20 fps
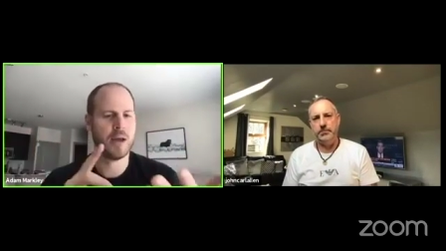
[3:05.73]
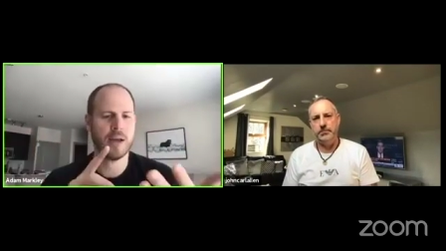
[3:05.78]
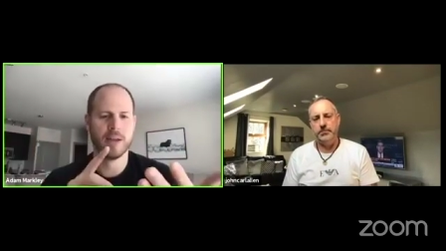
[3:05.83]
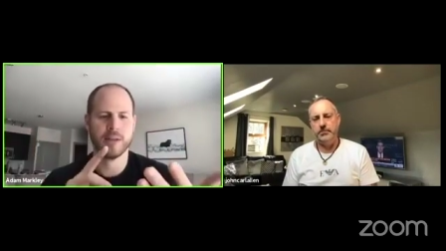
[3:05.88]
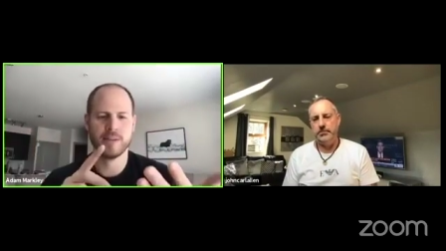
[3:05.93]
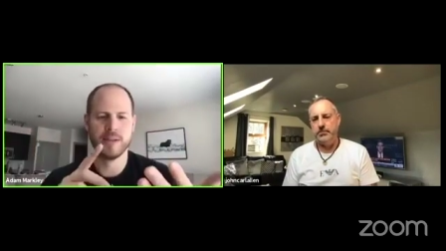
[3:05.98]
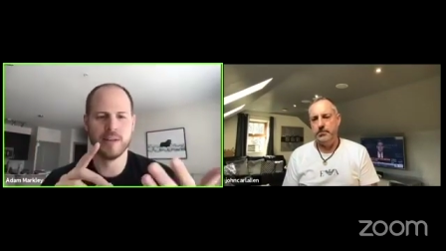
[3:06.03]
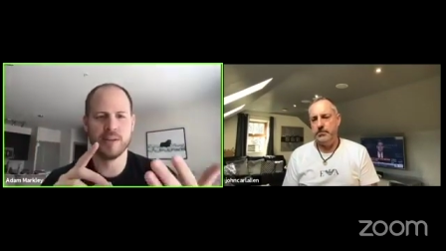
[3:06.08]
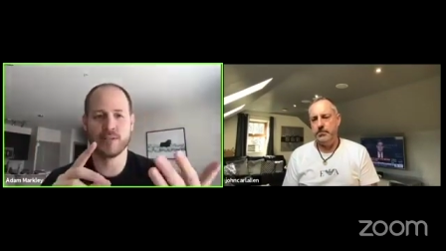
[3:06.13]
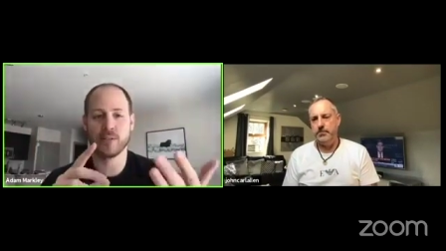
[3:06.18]

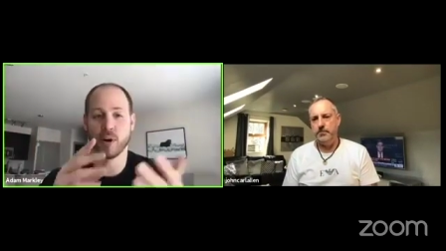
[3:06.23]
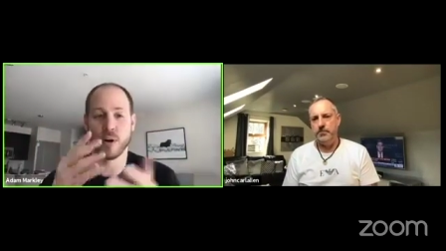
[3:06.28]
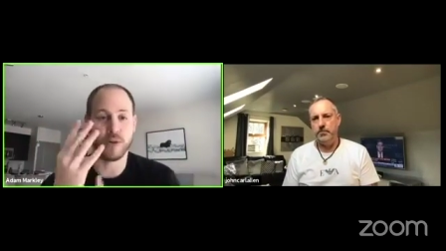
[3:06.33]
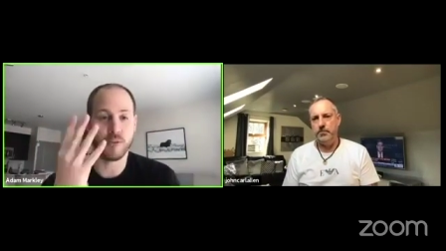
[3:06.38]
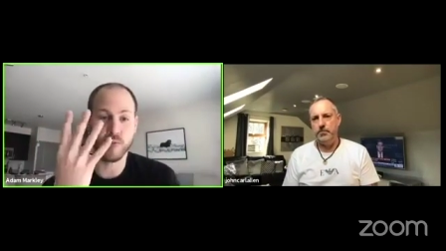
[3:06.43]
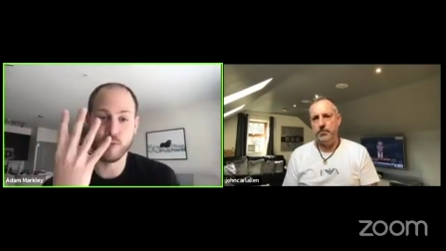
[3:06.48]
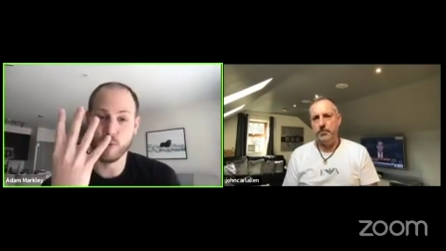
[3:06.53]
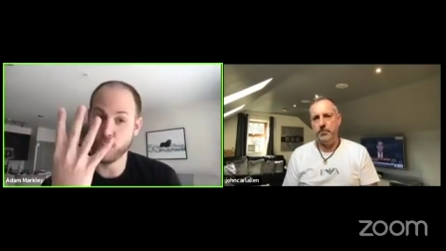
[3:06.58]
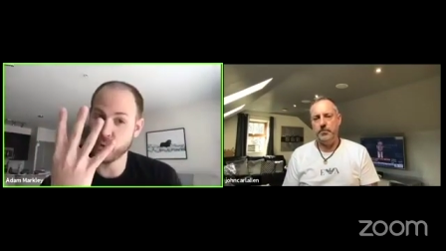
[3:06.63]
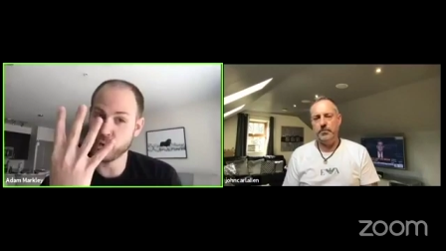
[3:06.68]
These are
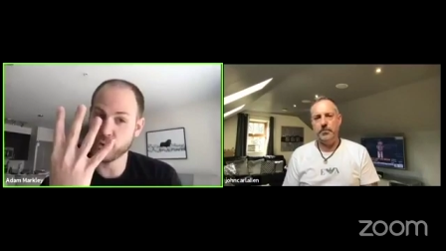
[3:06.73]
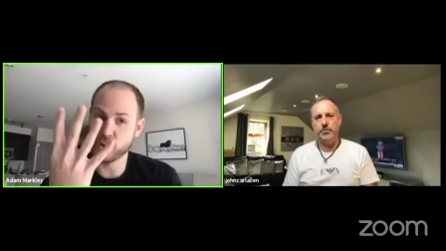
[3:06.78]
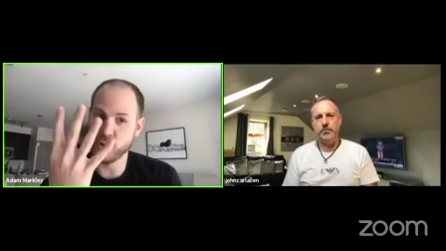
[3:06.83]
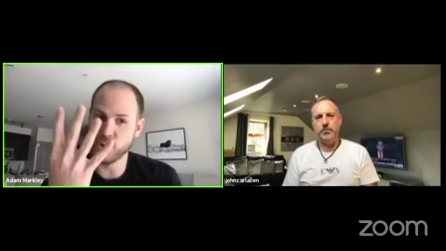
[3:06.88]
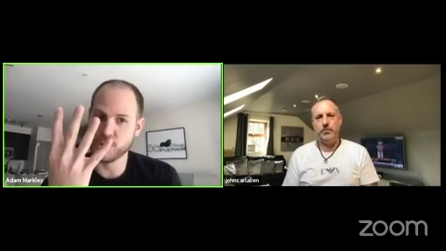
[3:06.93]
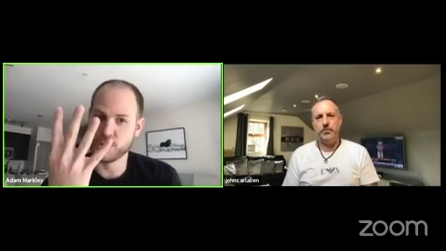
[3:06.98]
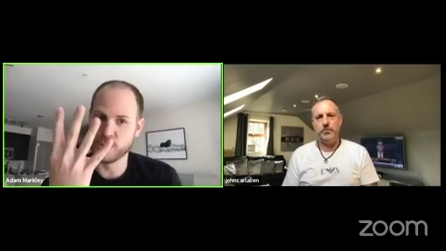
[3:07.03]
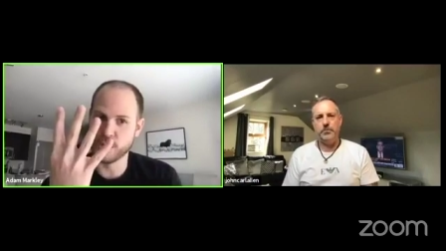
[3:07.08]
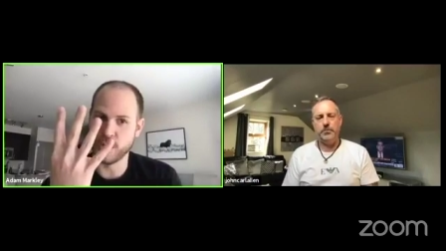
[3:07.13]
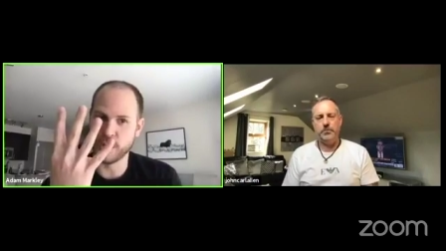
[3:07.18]
four
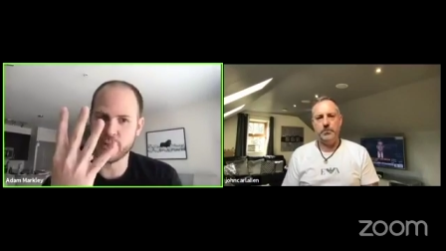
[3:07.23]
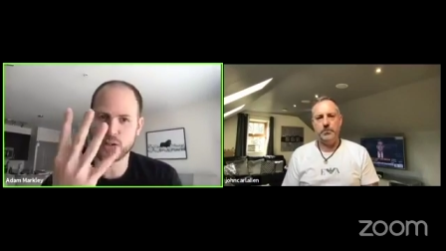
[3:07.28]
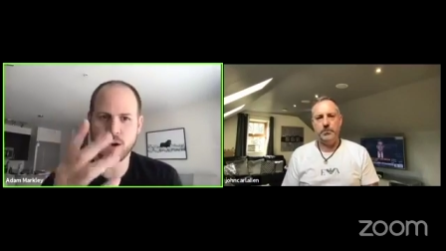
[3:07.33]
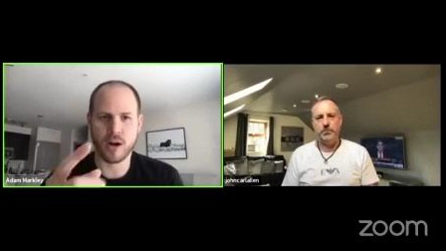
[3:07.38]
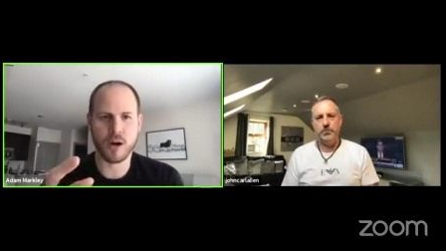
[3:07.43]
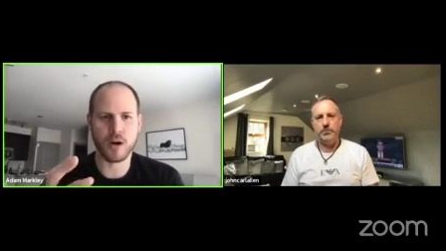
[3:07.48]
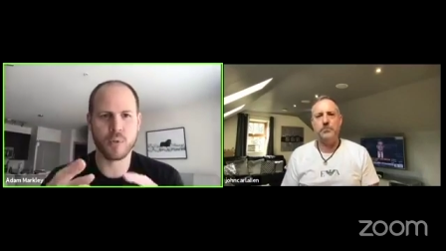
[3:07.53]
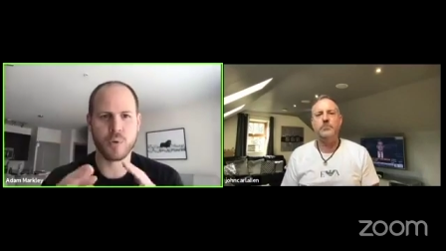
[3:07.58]
groups, right, Carl?